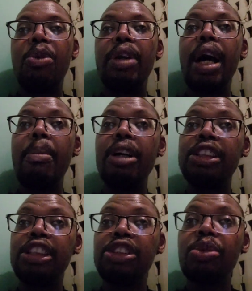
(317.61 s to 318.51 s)
We have
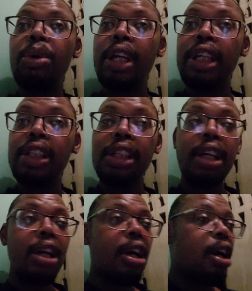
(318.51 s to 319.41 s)
buses going
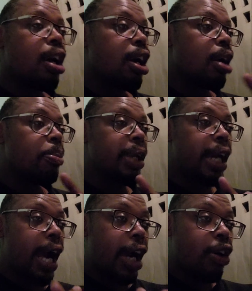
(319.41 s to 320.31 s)

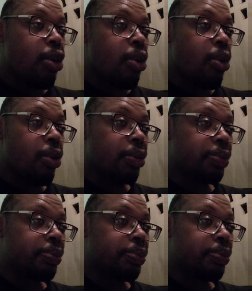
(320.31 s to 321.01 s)
Piaco,